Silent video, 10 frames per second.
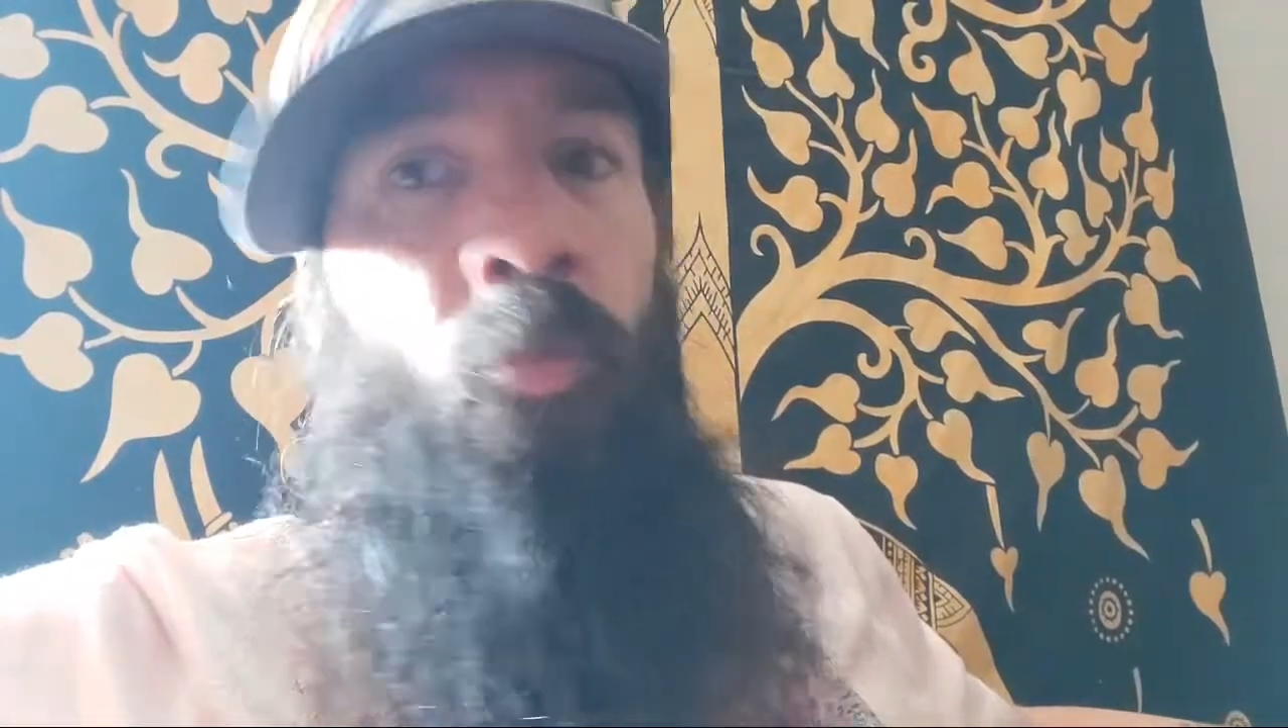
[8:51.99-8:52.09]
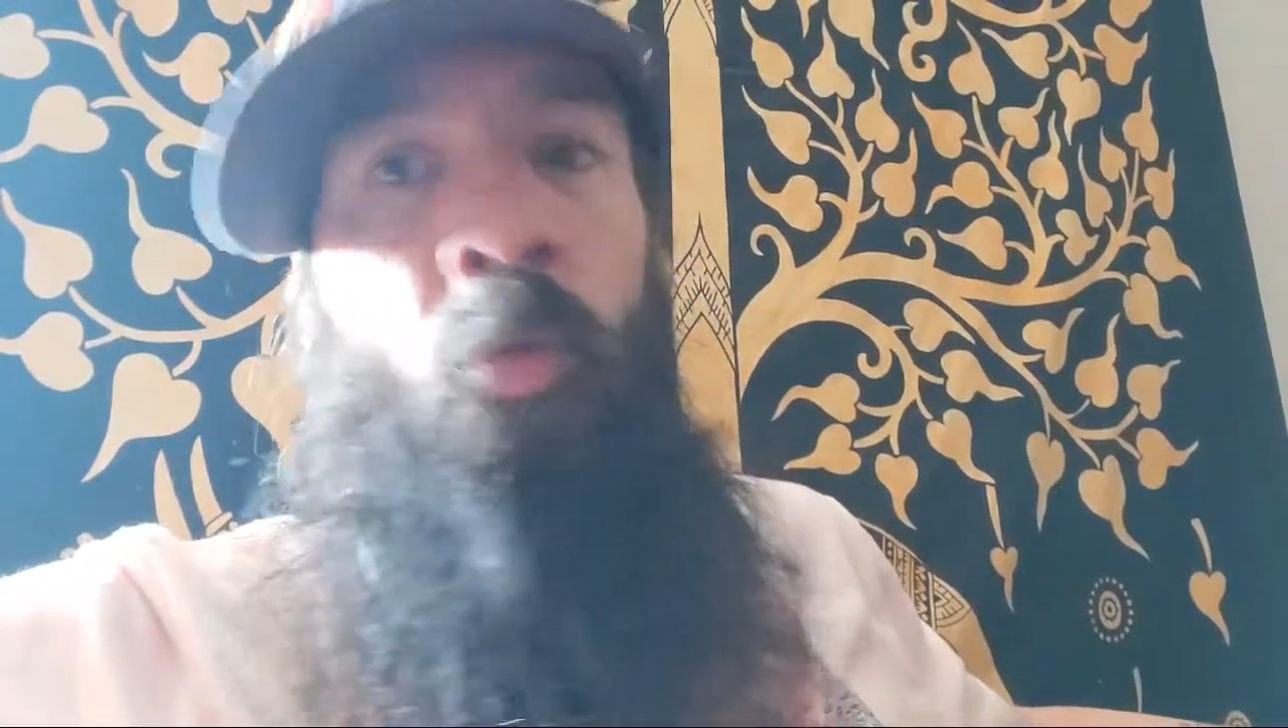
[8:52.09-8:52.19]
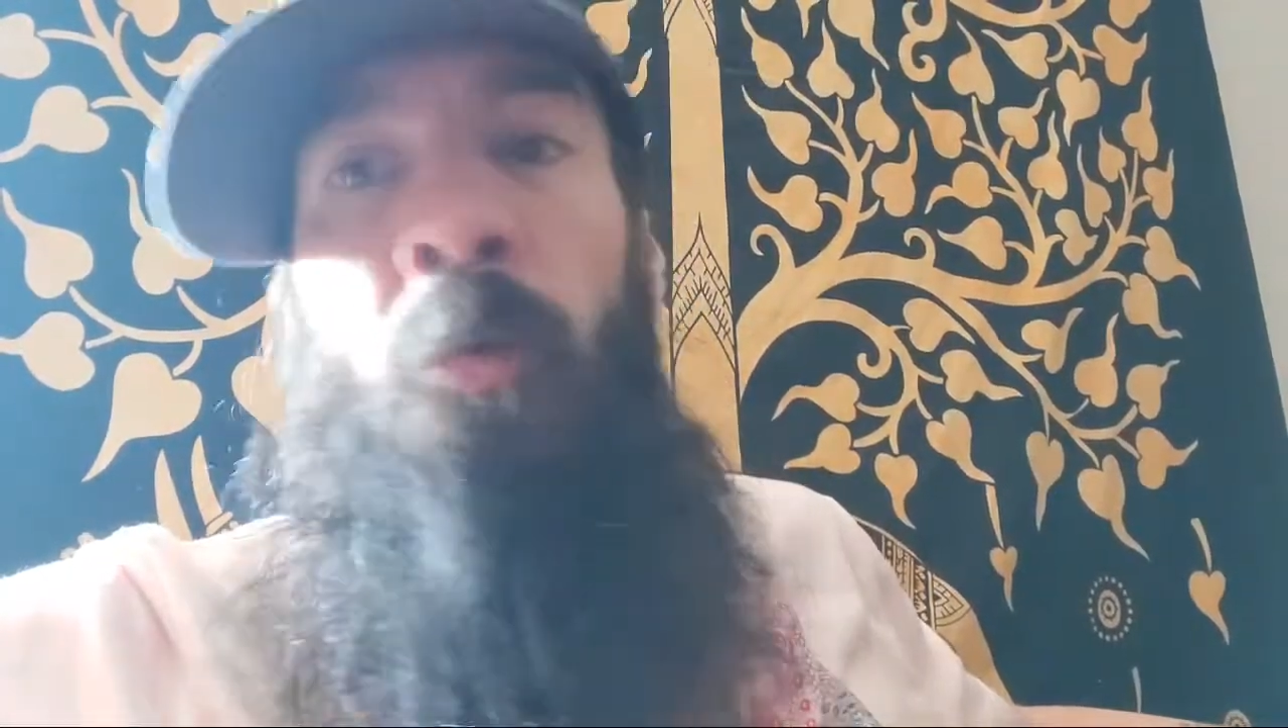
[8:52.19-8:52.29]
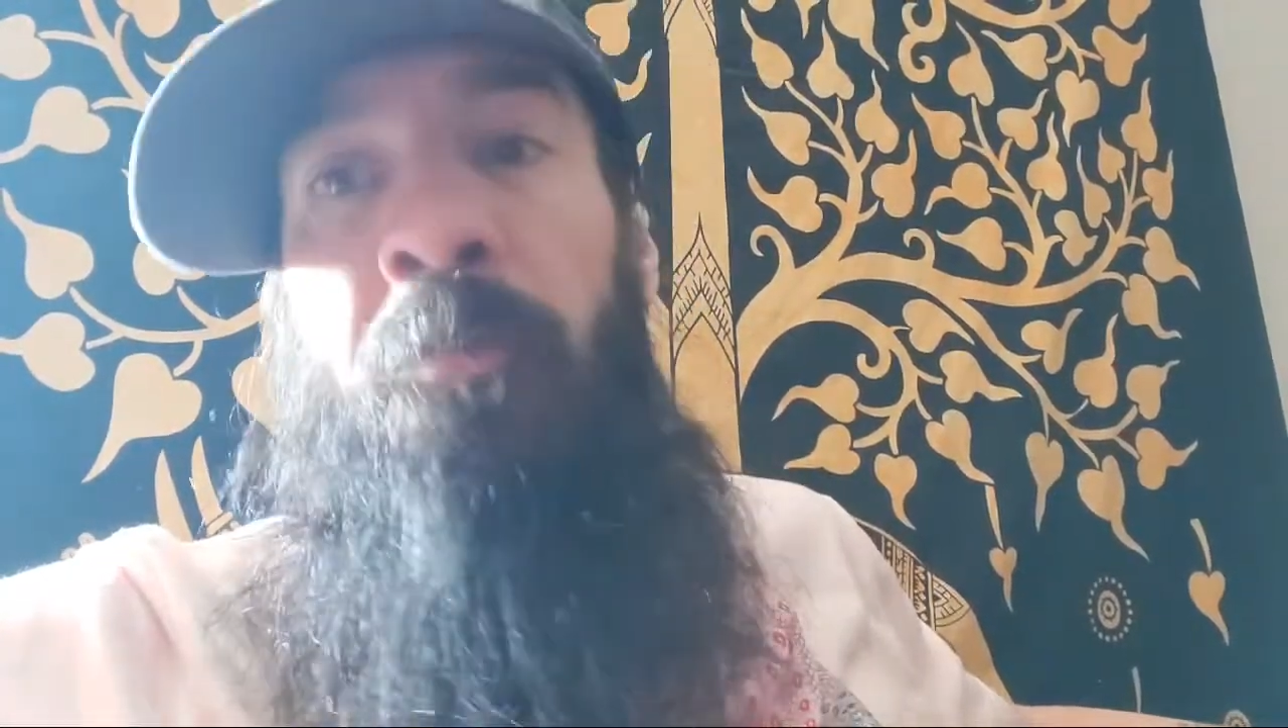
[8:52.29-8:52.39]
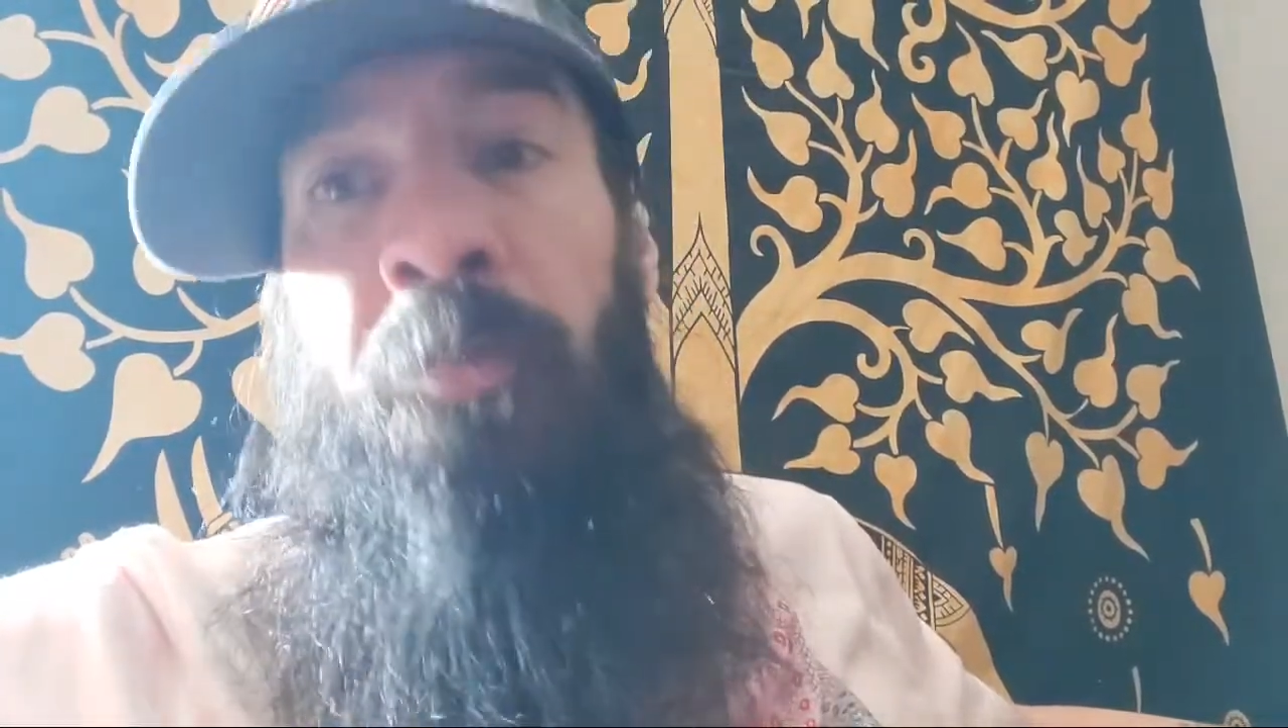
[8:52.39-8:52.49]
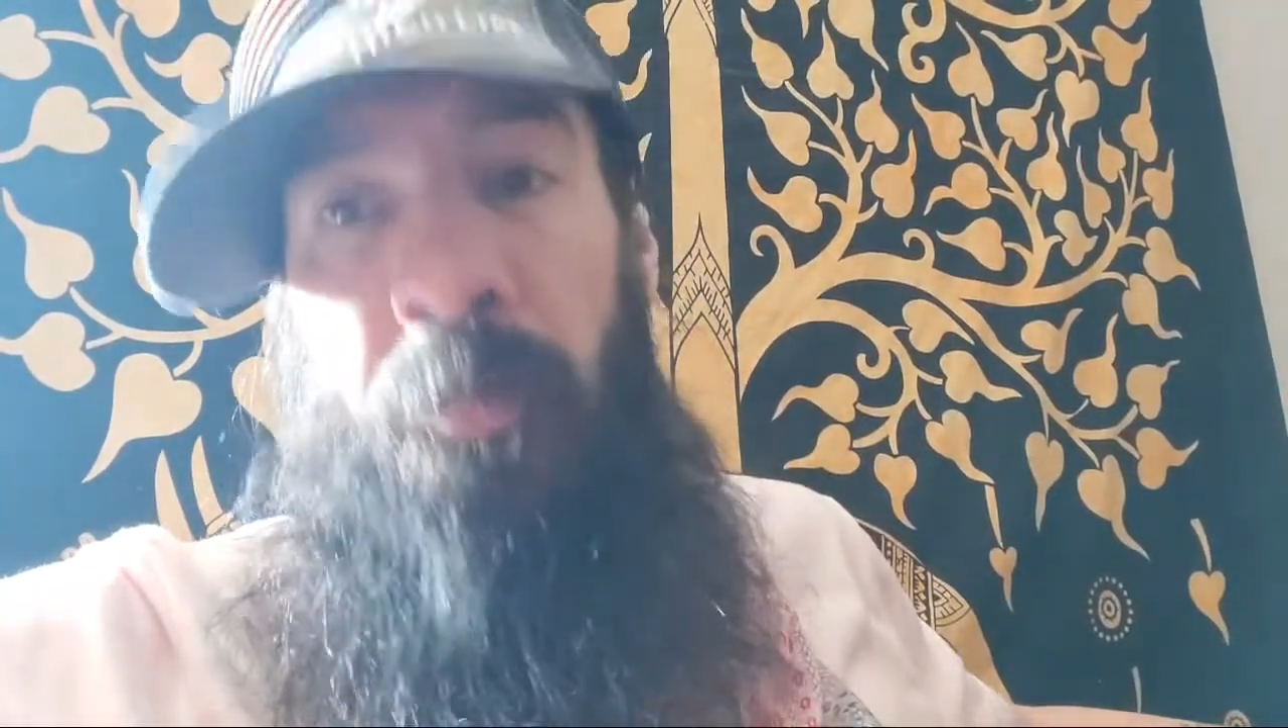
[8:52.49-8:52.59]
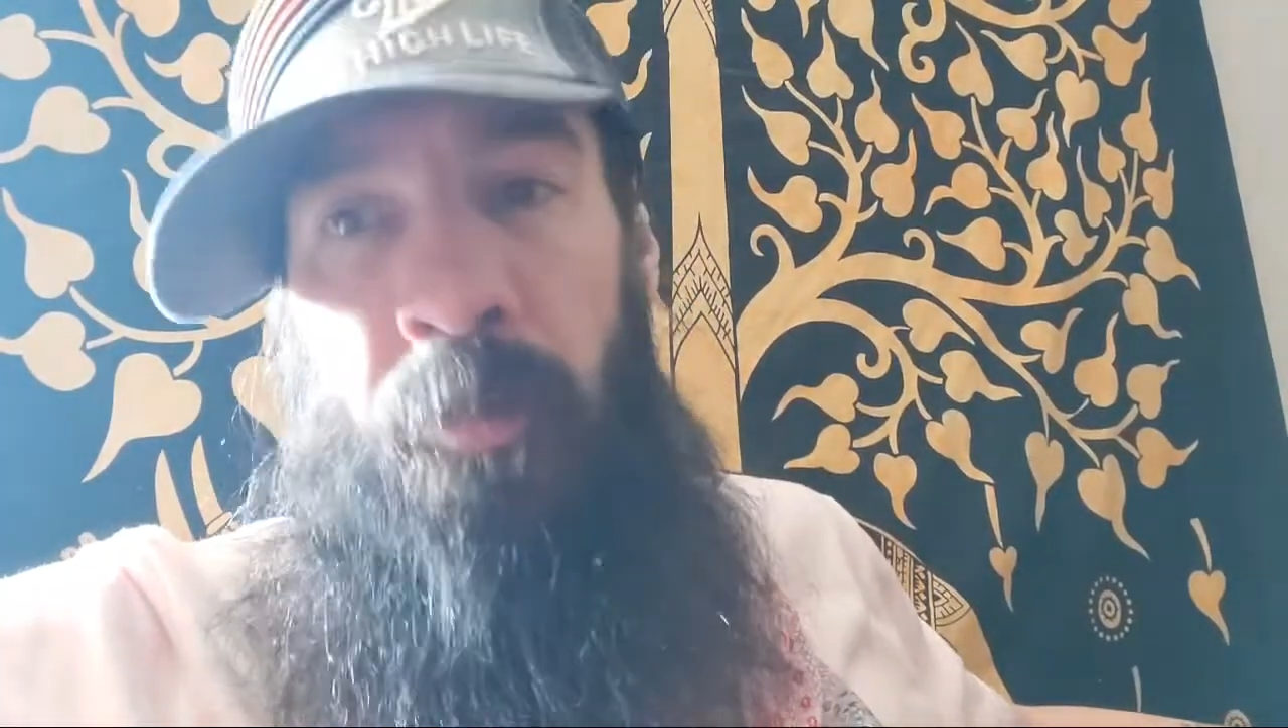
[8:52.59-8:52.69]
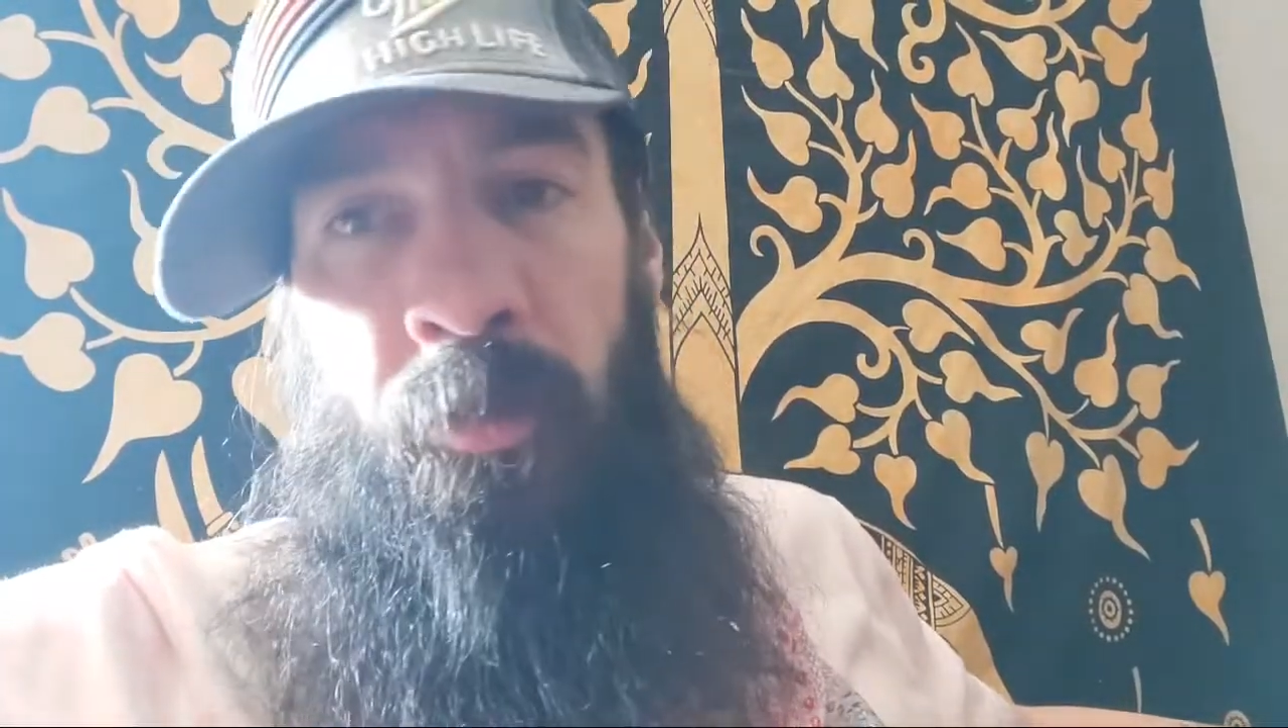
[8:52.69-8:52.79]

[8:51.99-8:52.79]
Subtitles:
warmth.